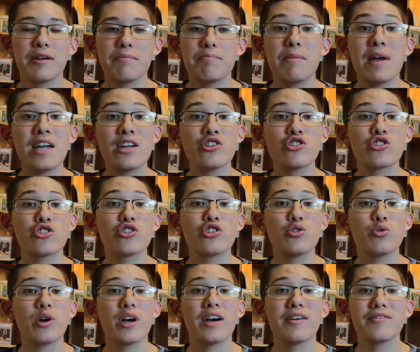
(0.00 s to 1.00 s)
Make sure
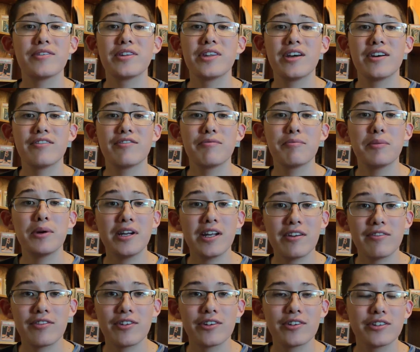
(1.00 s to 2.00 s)
you have enough money
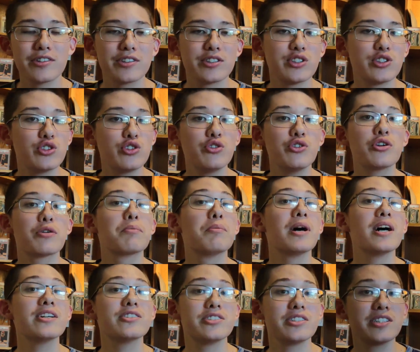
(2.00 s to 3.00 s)
first. Do your
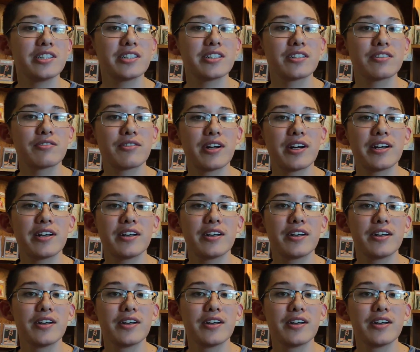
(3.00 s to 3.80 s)
budgeting, right?